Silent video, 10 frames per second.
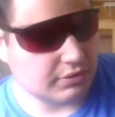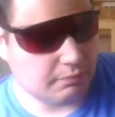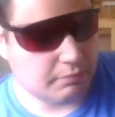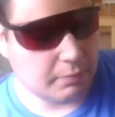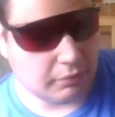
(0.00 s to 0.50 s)

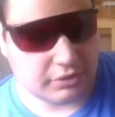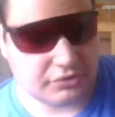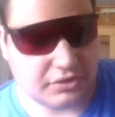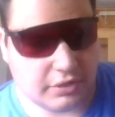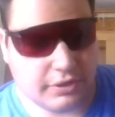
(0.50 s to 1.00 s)
people are
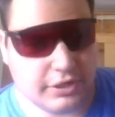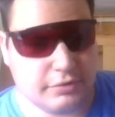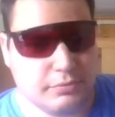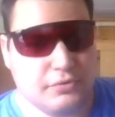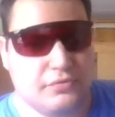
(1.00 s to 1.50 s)
just not ready to
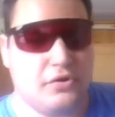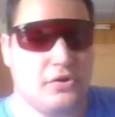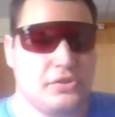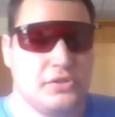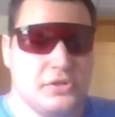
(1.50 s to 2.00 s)
move on.
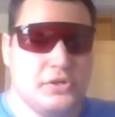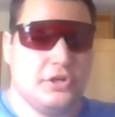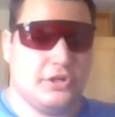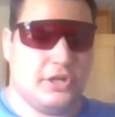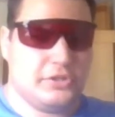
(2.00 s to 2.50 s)

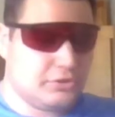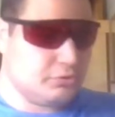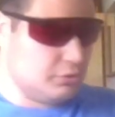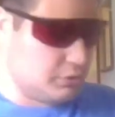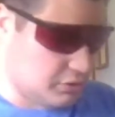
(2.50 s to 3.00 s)
And I'd like
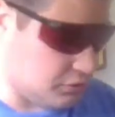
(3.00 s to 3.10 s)
to address